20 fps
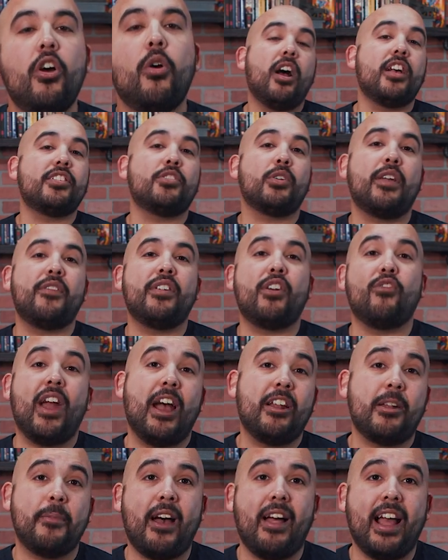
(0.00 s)
We're also given a
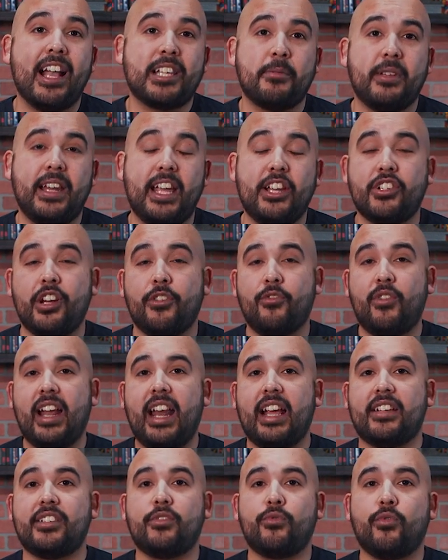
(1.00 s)
roundabout explanation of
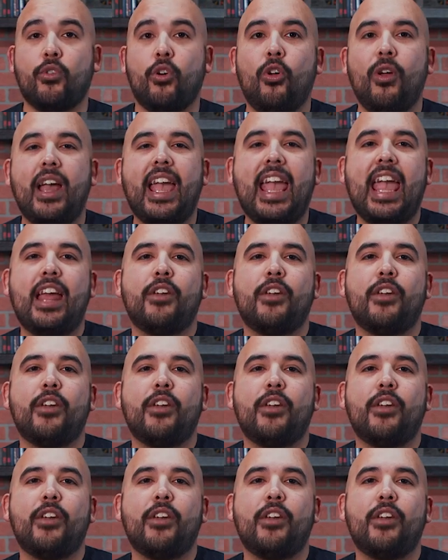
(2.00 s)
Red X's role,